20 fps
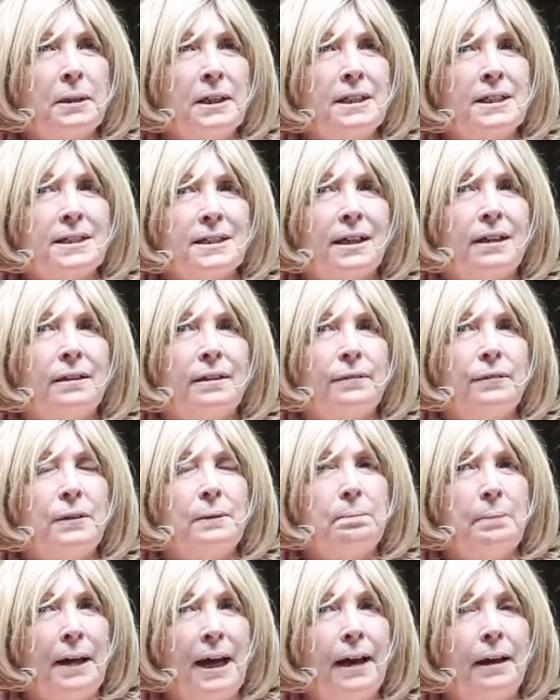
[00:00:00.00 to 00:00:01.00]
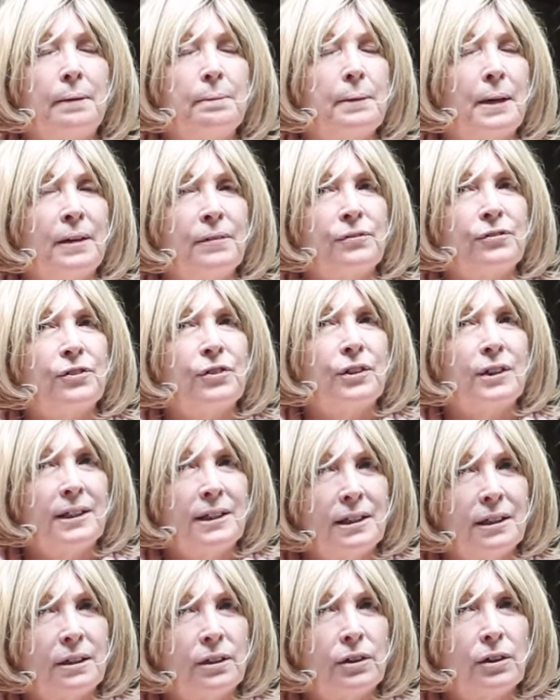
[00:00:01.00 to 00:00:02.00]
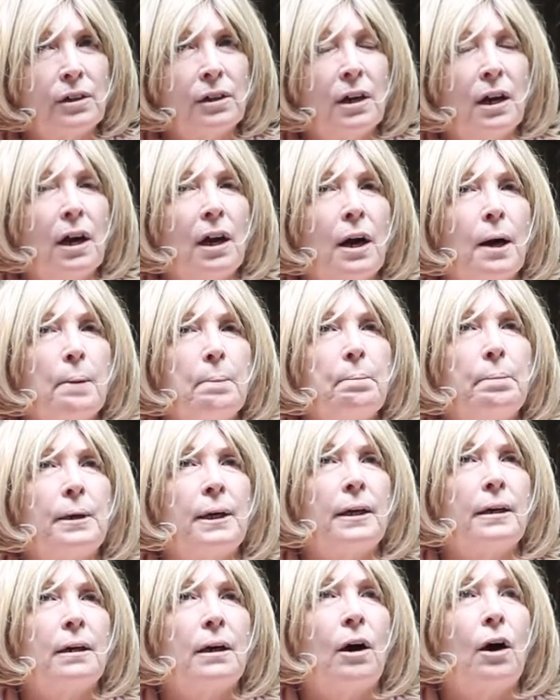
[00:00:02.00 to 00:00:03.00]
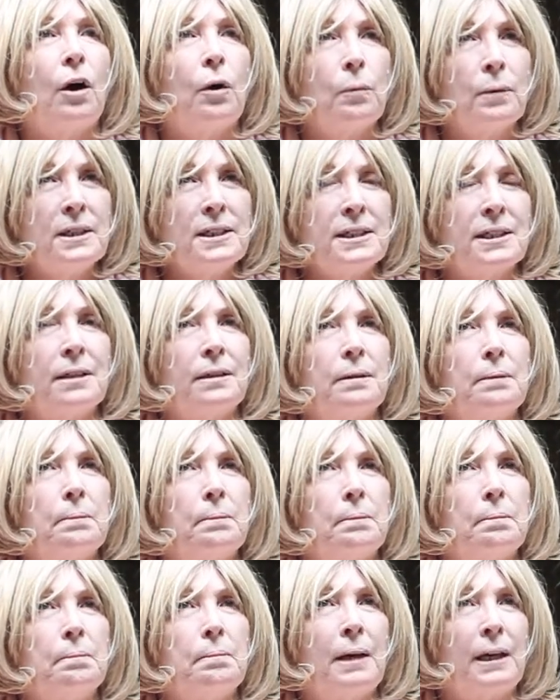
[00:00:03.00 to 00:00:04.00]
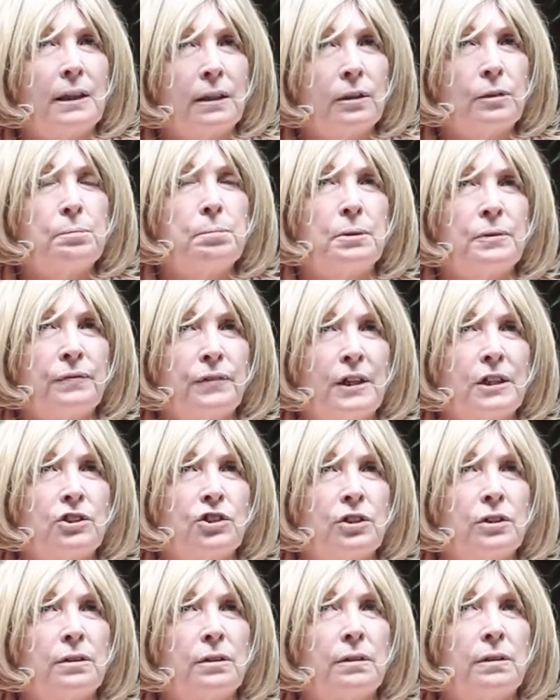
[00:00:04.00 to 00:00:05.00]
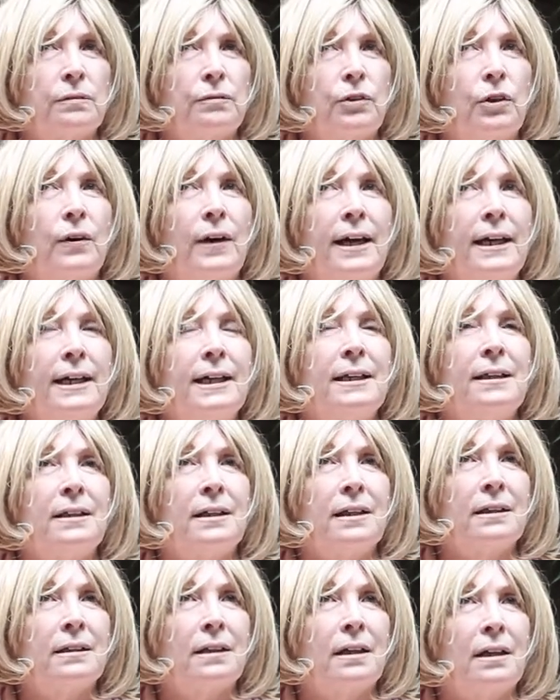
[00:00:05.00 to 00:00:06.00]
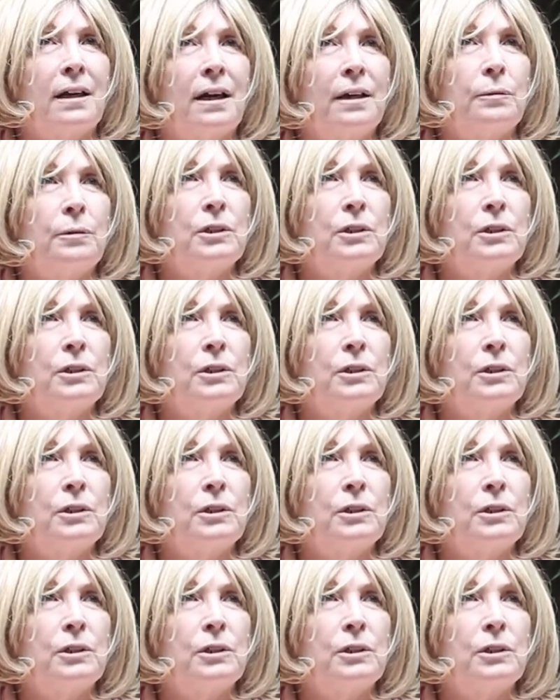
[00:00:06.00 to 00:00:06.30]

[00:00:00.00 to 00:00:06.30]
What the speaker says: because I lived in Panama for a year, But always in the medical profession, for anything that I